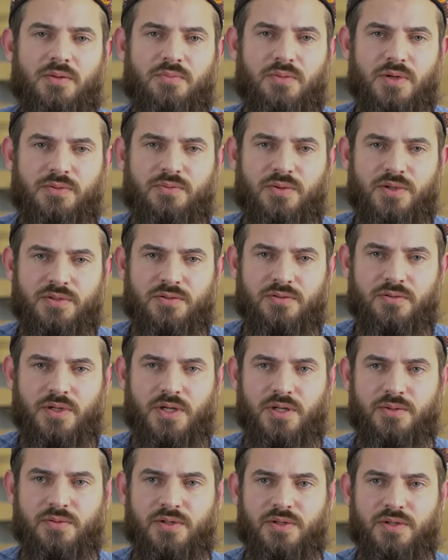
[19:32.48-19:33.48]
But when you
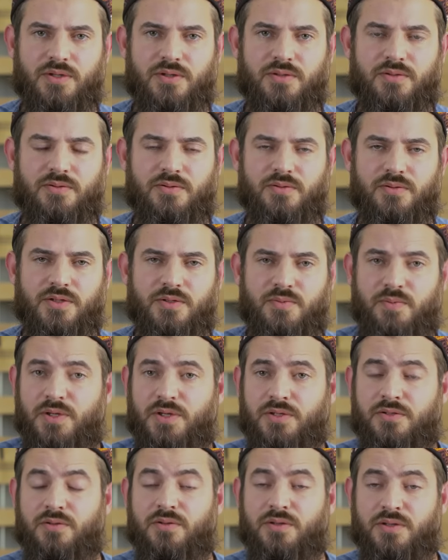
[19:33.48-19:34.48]
have a, a
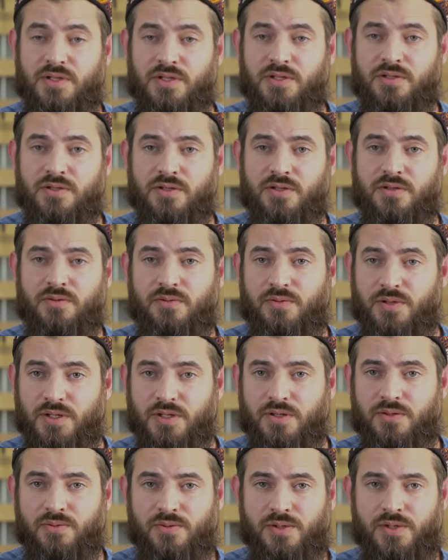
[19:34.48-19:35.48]
spiritual teacher,
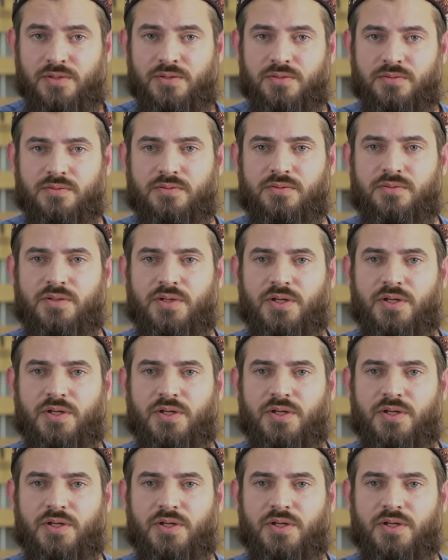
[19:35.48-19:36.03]
real one,